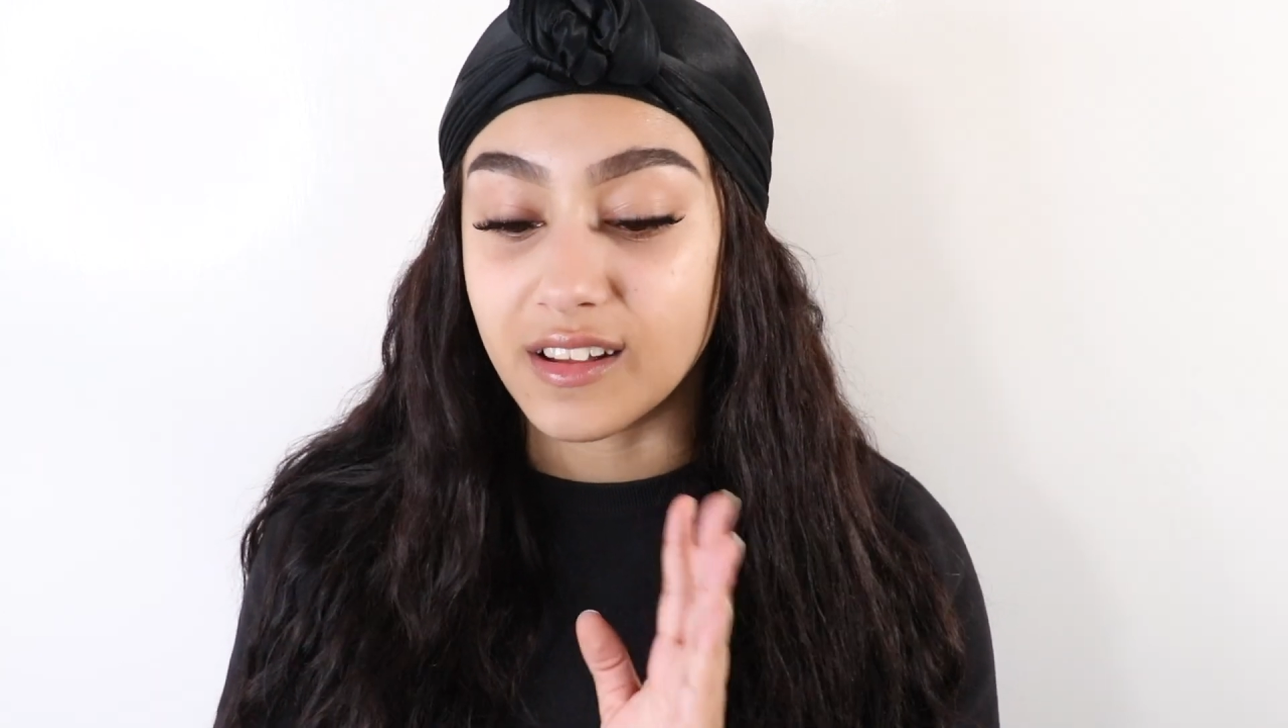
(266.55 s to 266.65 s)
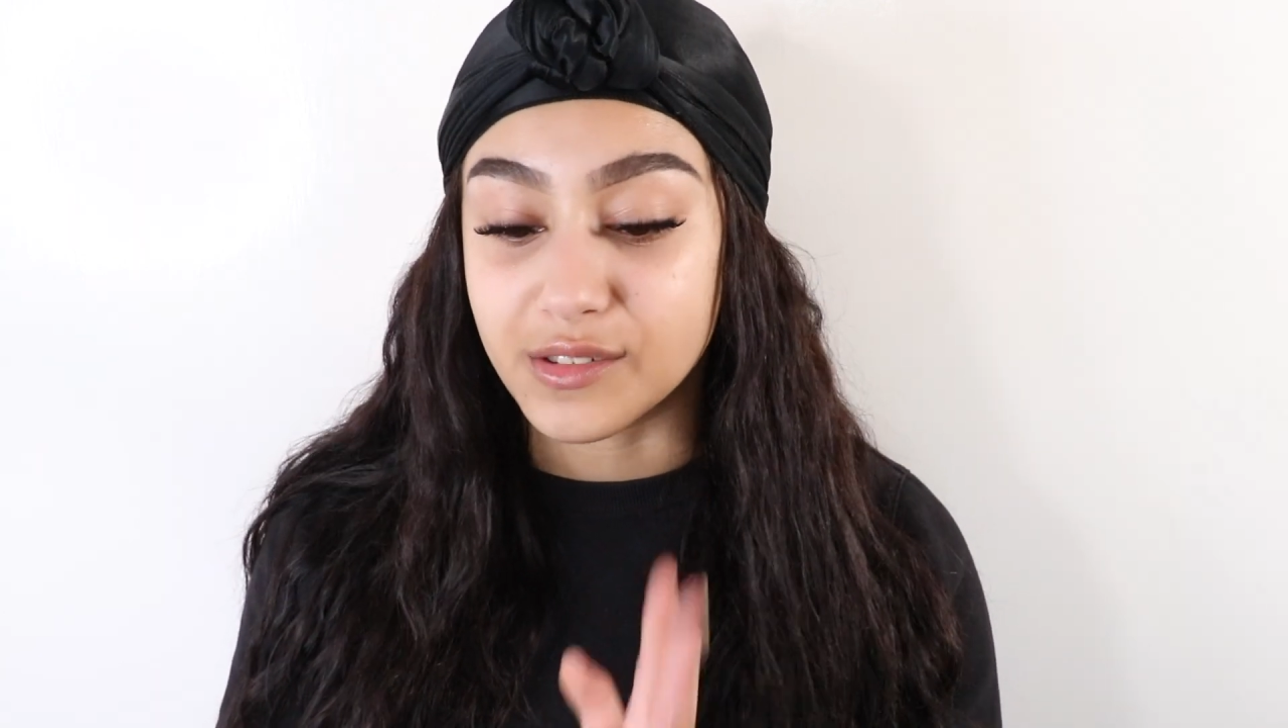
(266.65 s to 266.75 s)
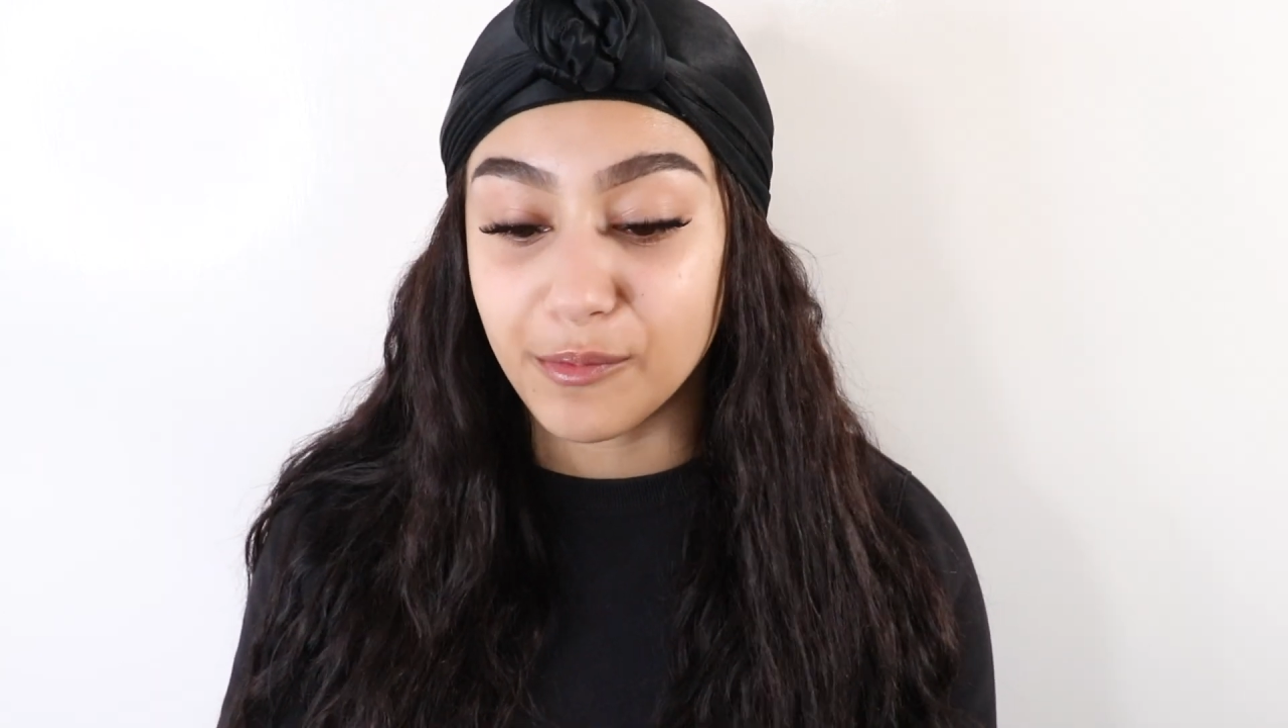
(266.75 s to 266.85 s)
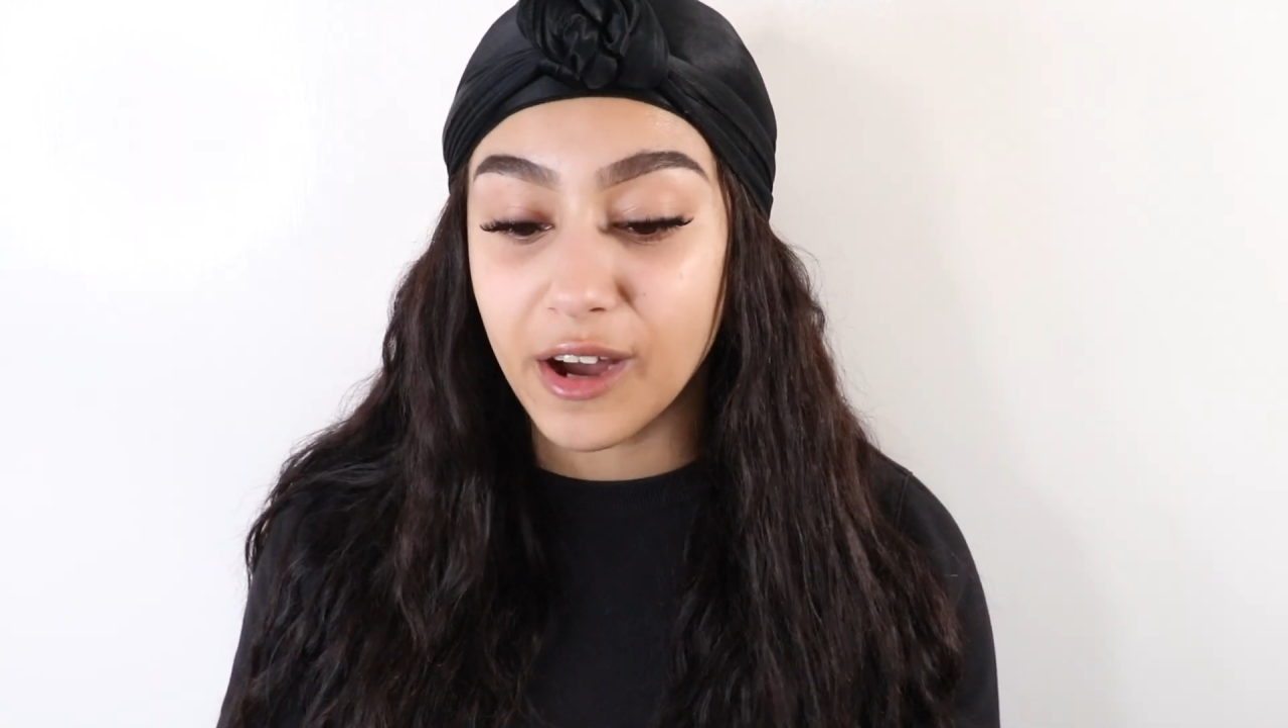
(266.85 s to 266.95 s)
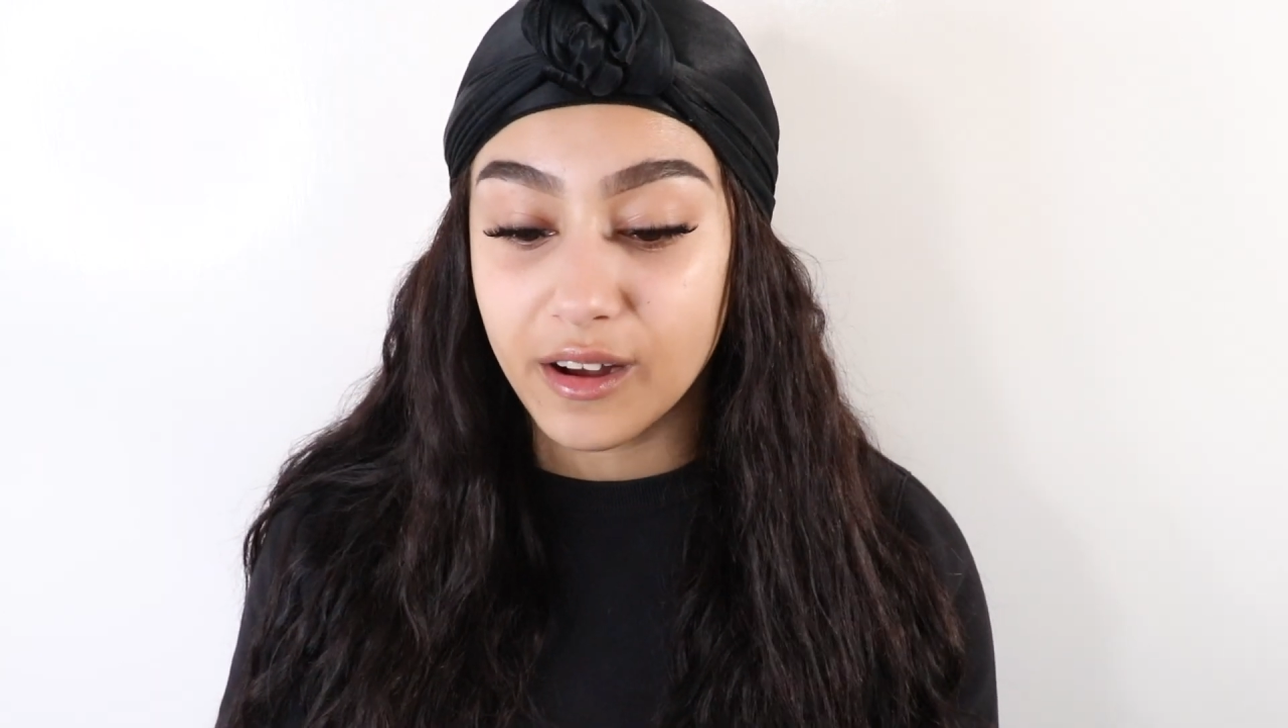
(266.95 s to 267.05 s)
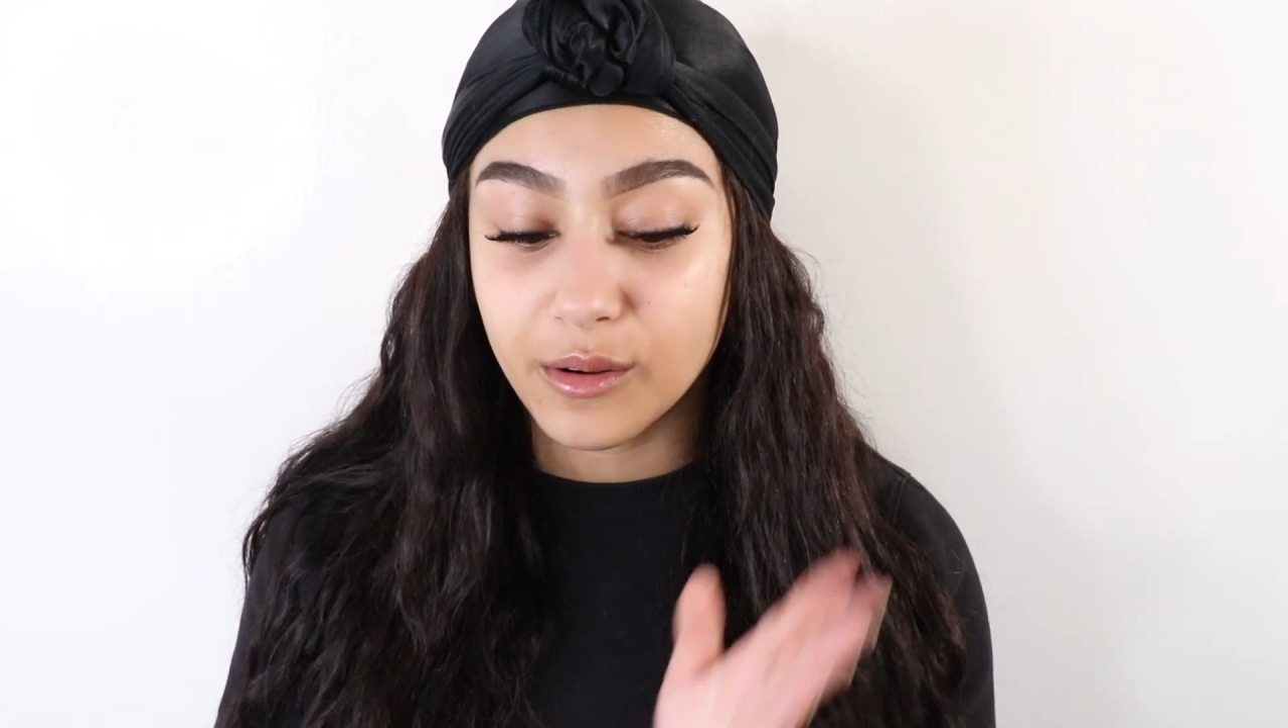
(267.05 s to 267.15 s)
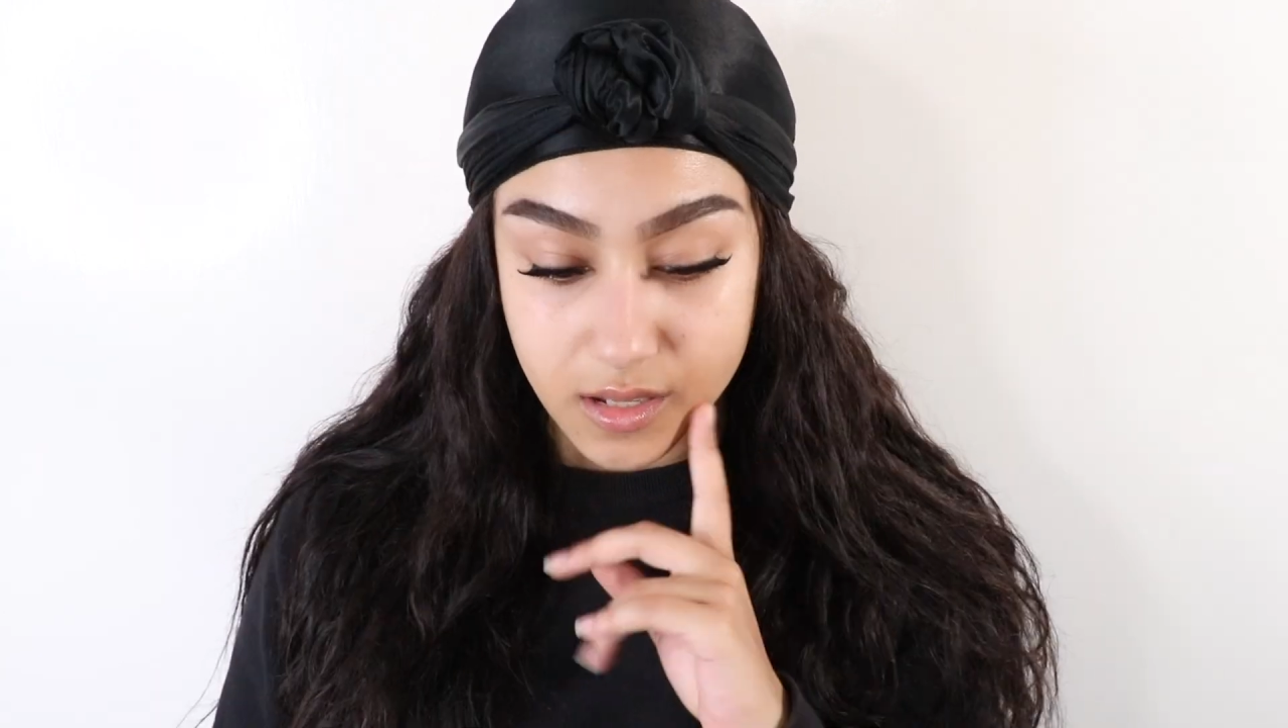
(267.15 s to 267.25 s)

as well.